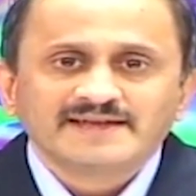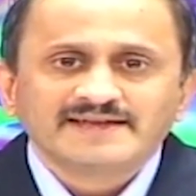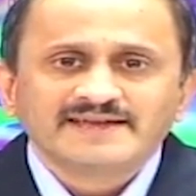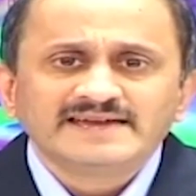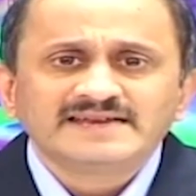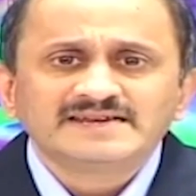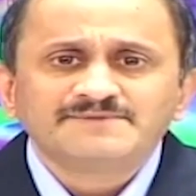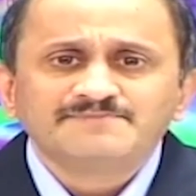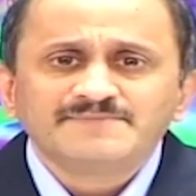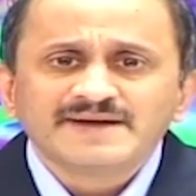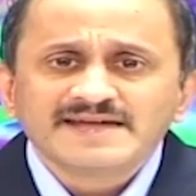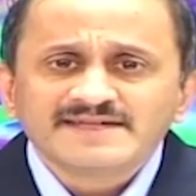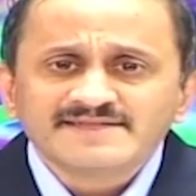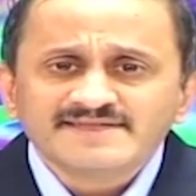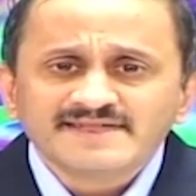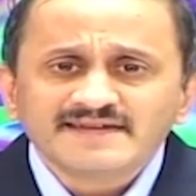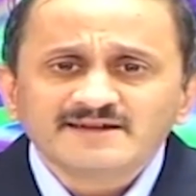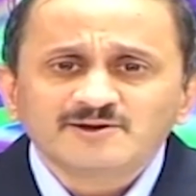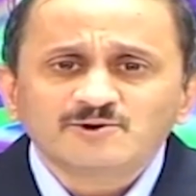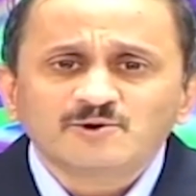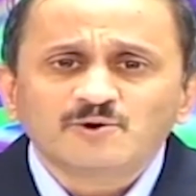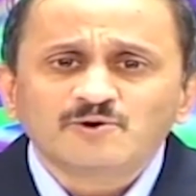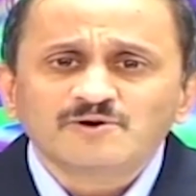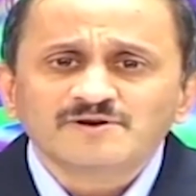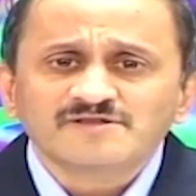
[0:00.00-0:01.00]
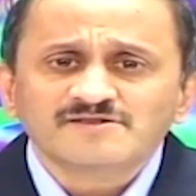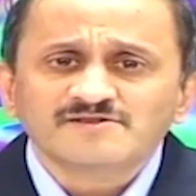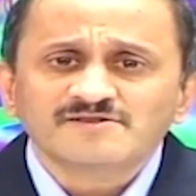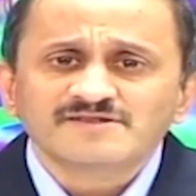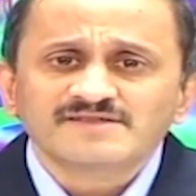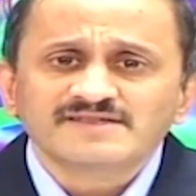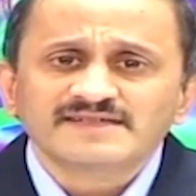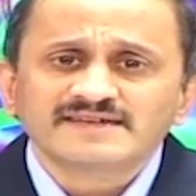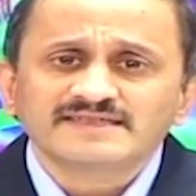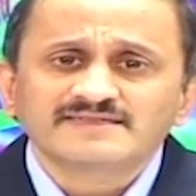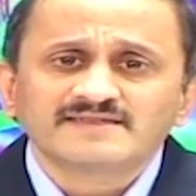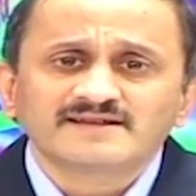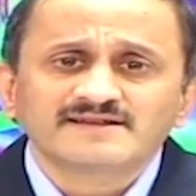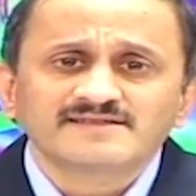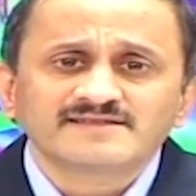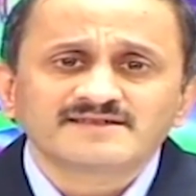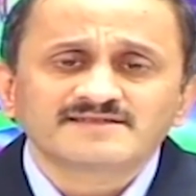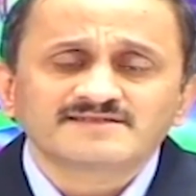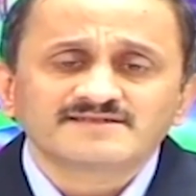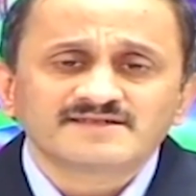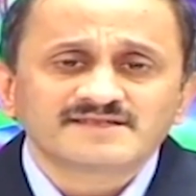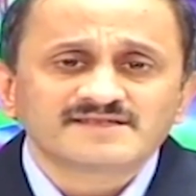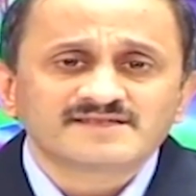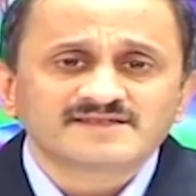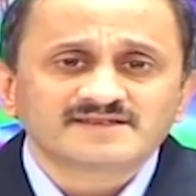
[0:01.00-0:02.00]
In a basic course on signals and
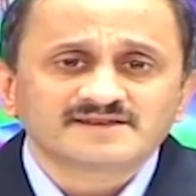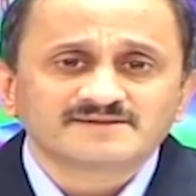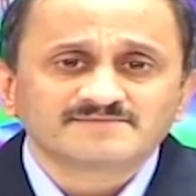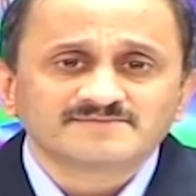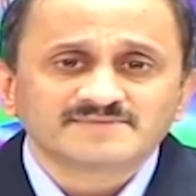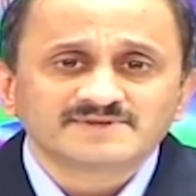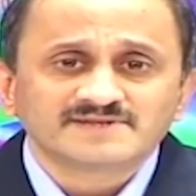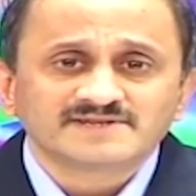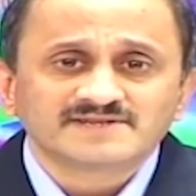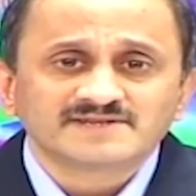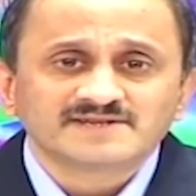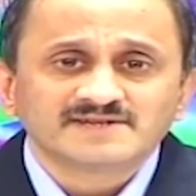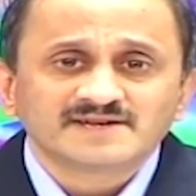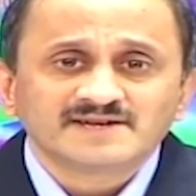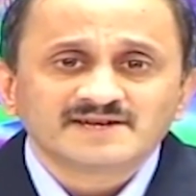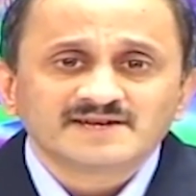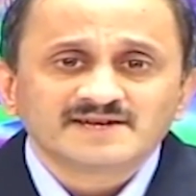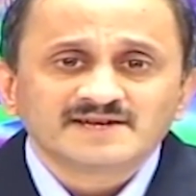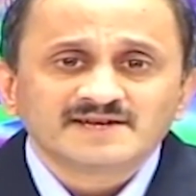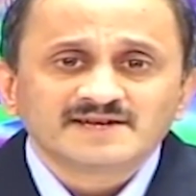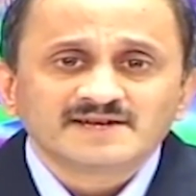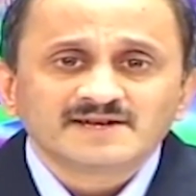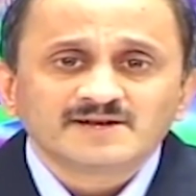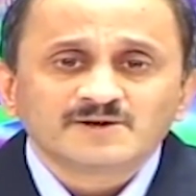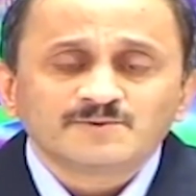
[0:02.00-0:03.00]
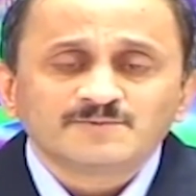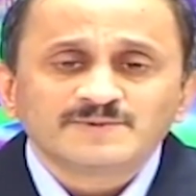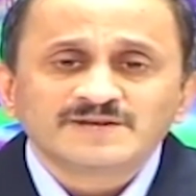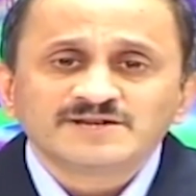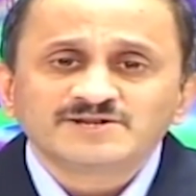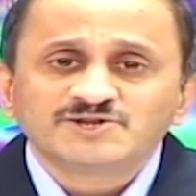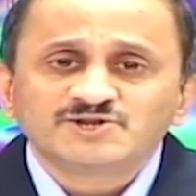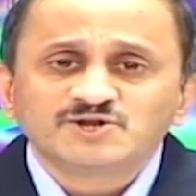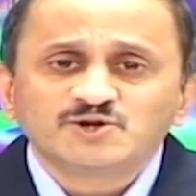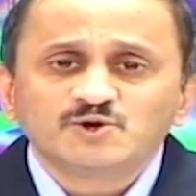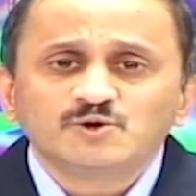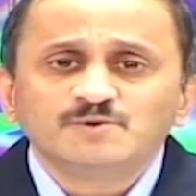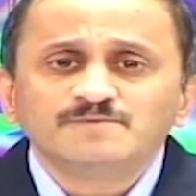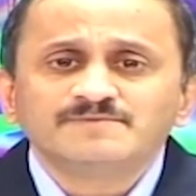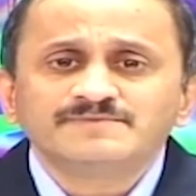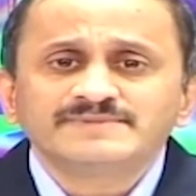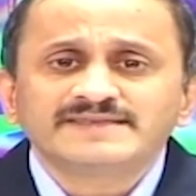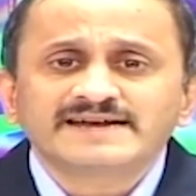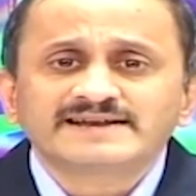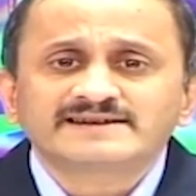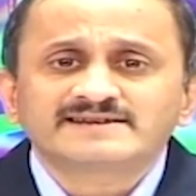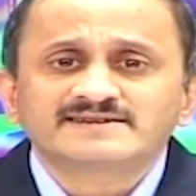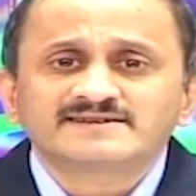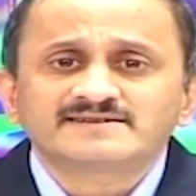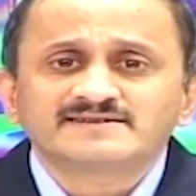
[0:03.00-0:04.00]
systems, we assume
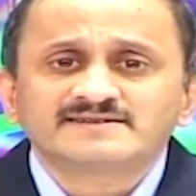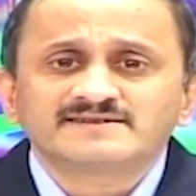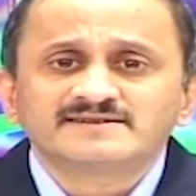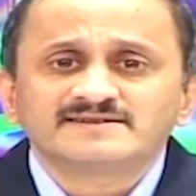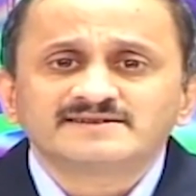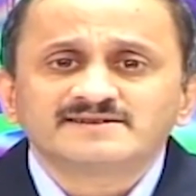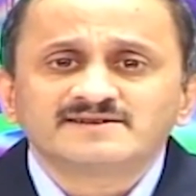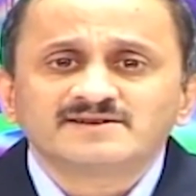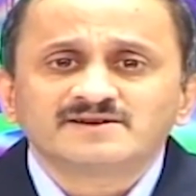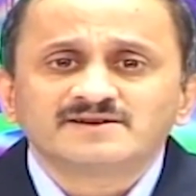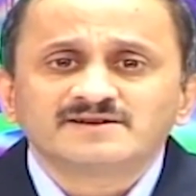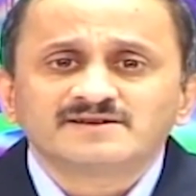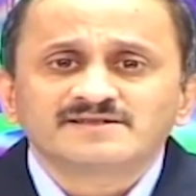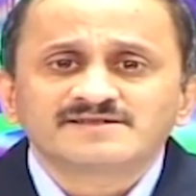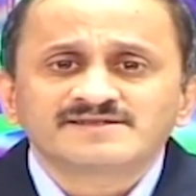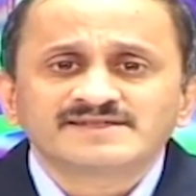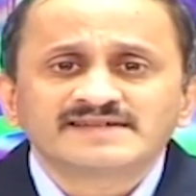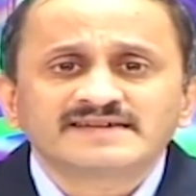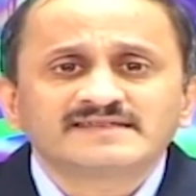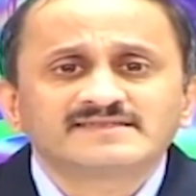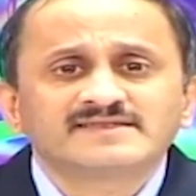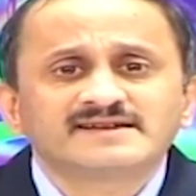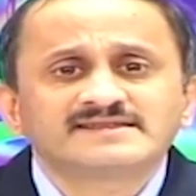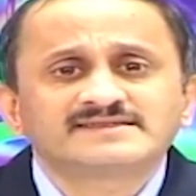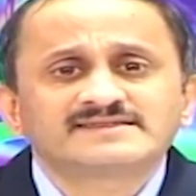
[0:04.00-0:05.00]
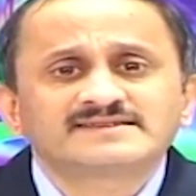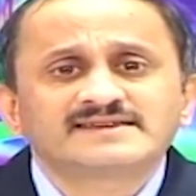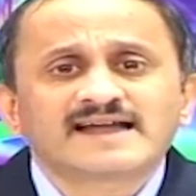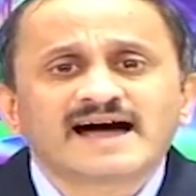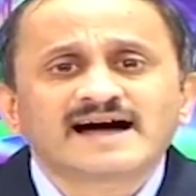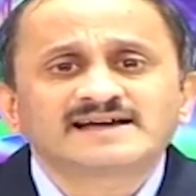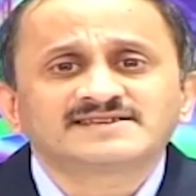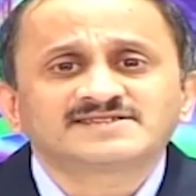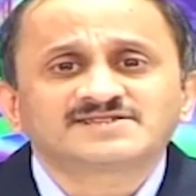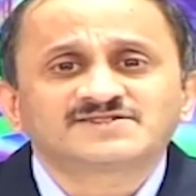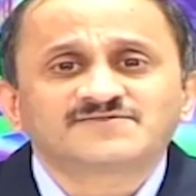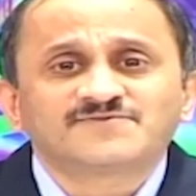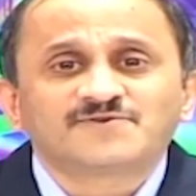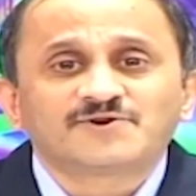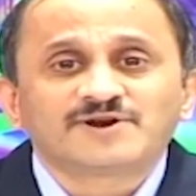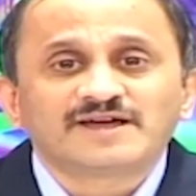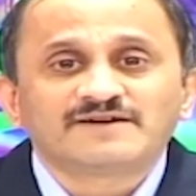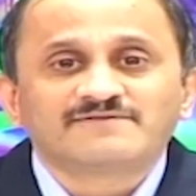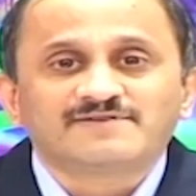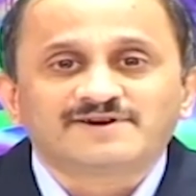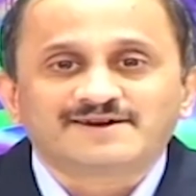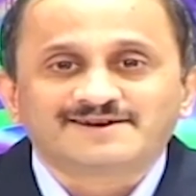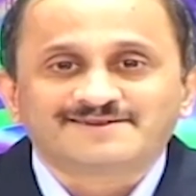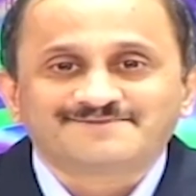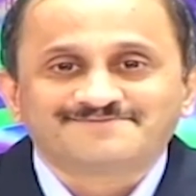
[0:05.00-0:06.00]
that signals last
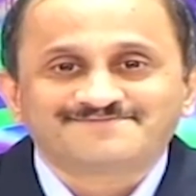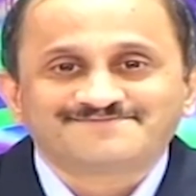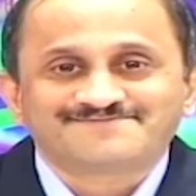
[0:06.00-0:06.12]
forever.